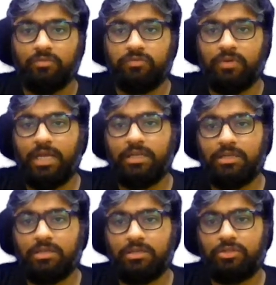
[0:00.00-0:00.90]

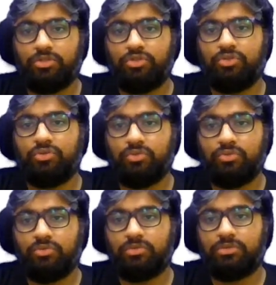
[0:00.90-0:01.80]
1,
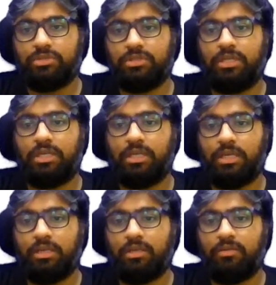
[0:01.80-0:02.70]
2,
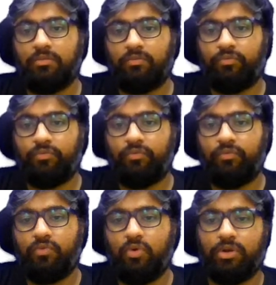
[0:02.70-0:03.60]
3,
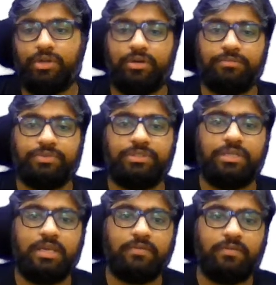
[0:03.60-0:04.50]
4 terms.
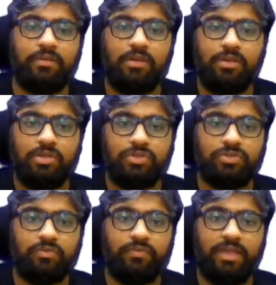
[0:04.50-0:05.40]
Yes,
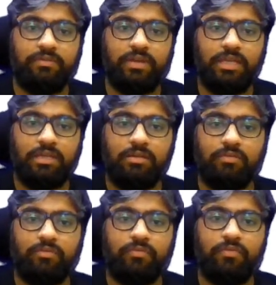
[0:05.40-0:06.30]
so favoring
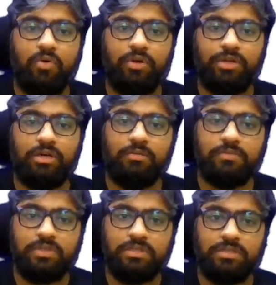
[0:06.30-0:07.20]
4
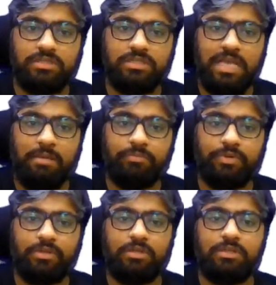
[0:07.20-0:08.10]
terms,
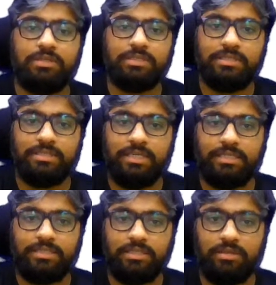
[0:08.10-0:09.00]
sample 6
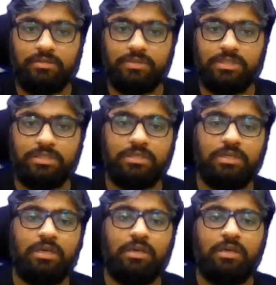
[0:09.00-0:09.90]
terms.
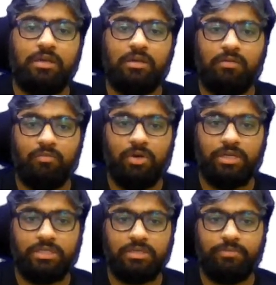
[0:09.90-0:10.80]
What
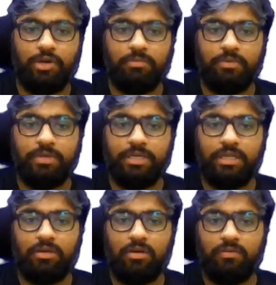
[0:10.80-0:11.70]
is the
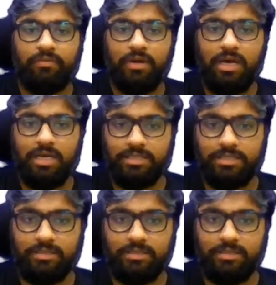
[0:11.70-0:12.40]
probability of us